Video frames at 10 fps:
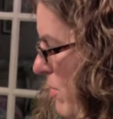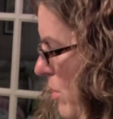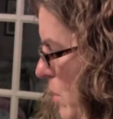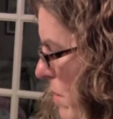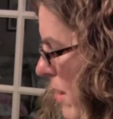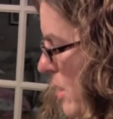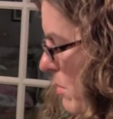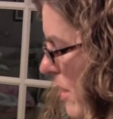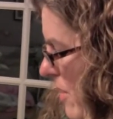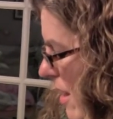foods
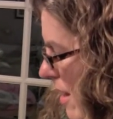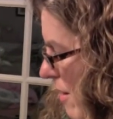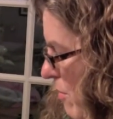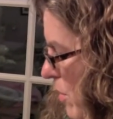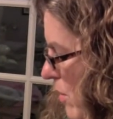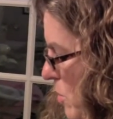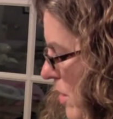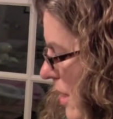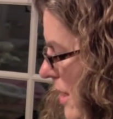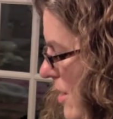possible, and then foods
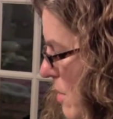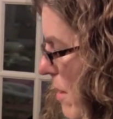with the least